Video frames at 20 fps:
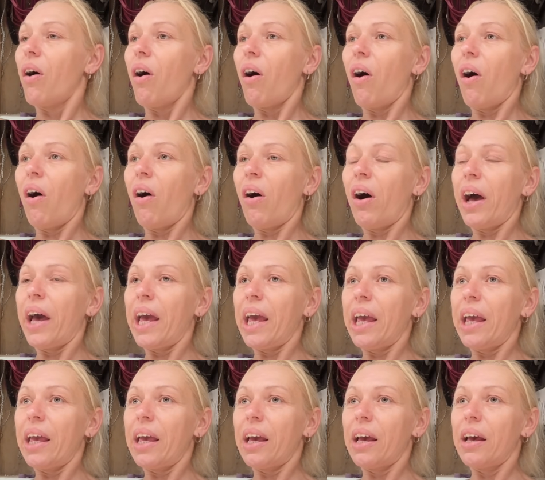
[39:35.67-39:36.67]

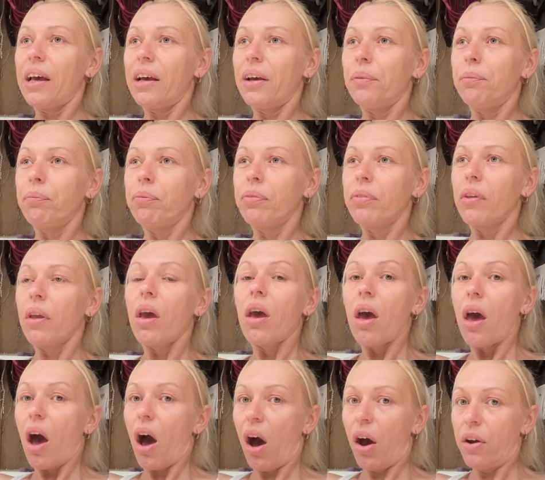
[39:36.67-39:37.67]
Over
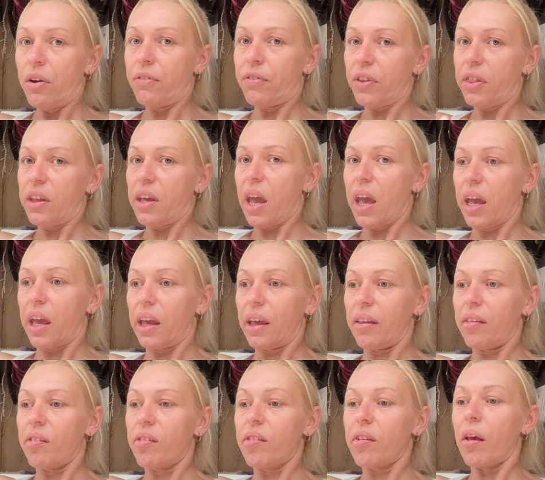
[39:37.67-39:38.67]
the
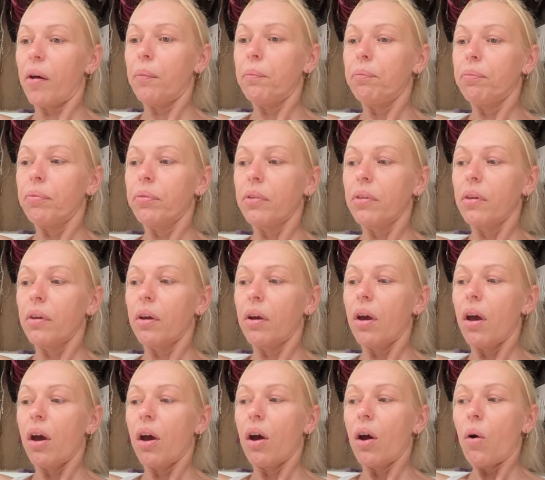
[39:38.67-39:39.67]
years,
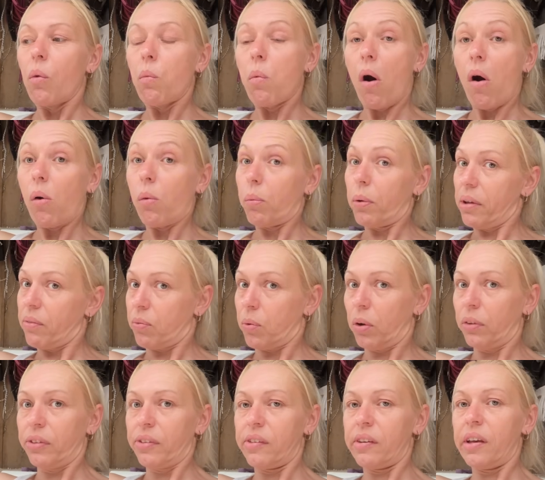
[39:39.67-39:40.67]
what we've
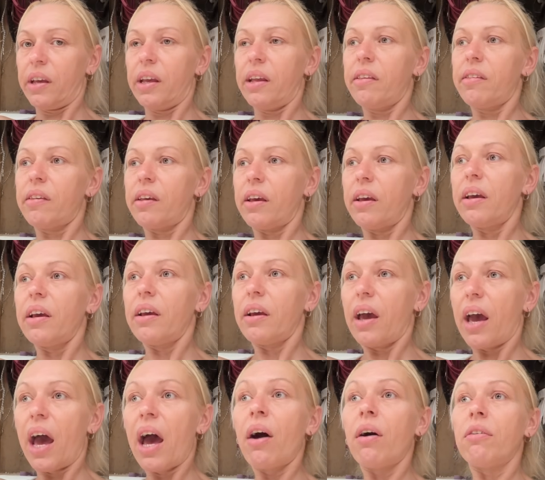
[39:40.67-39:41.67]
wanted
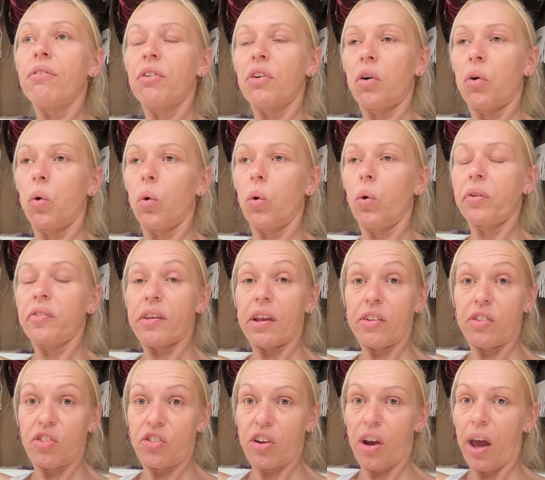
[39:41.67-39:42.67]
out of a horse
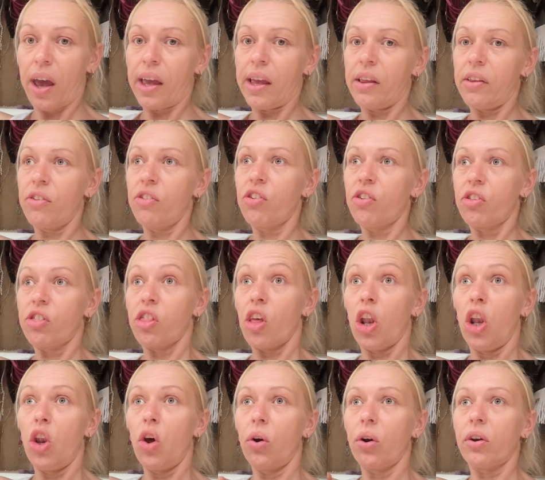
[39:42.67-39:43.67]
has changed. The
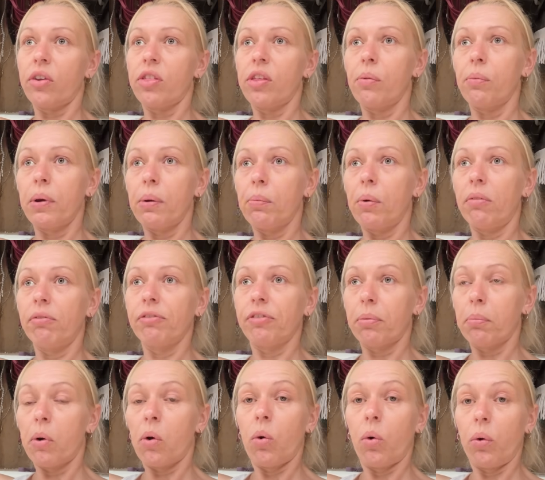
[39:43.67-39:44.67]
look that we want
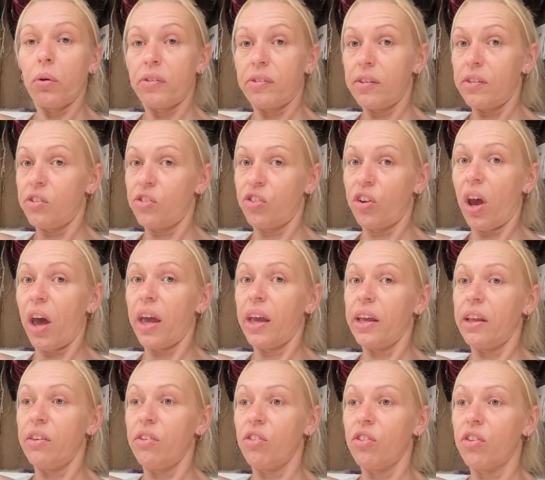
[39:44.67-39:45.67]
from a horse has
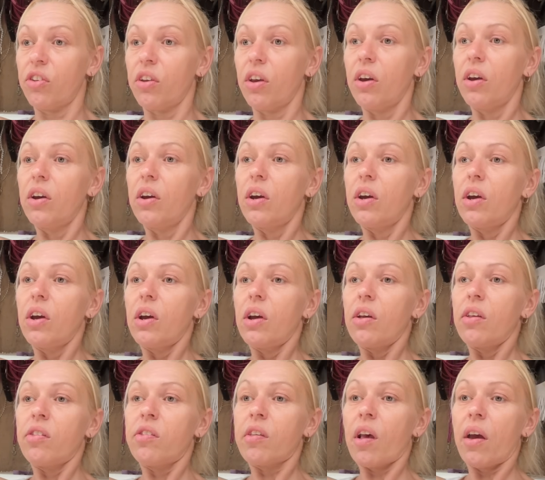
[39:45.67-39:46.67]
changed.
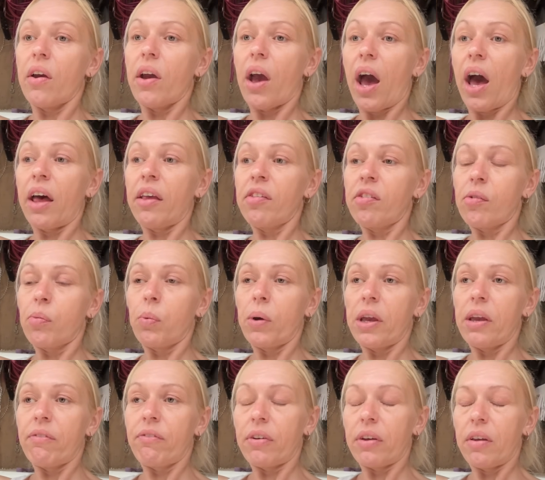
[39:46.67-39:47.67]
So as
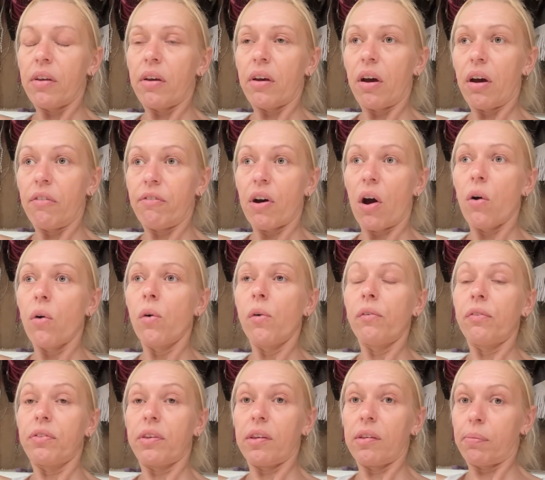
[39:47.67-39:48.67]
we've
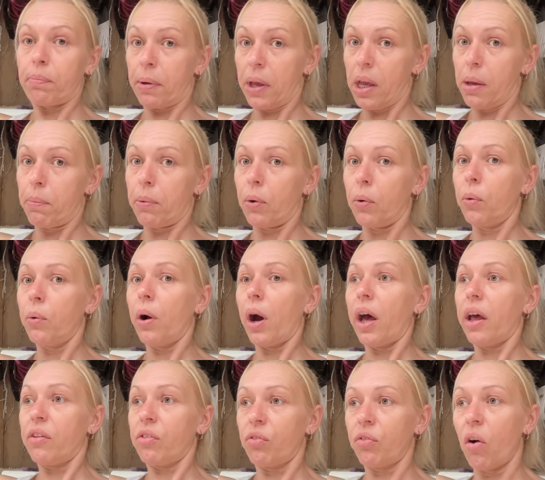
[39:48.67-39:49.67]
evolved as people,
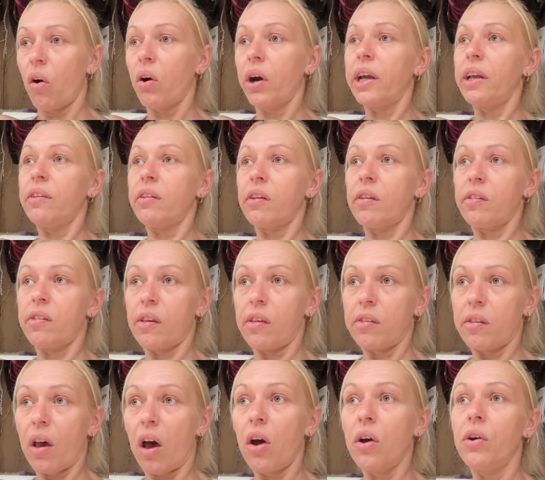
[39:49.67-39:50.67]
as riders, as
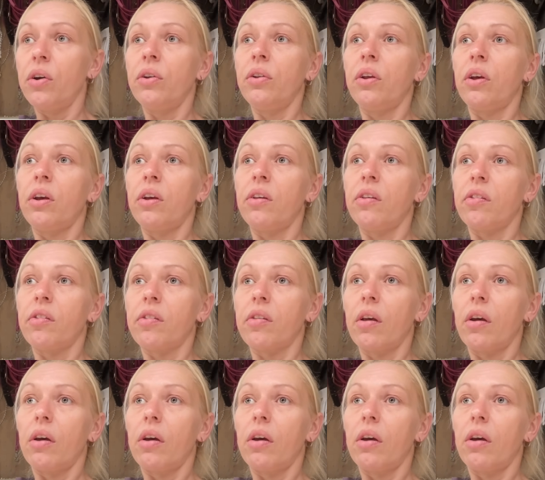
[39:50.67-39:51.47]
owners,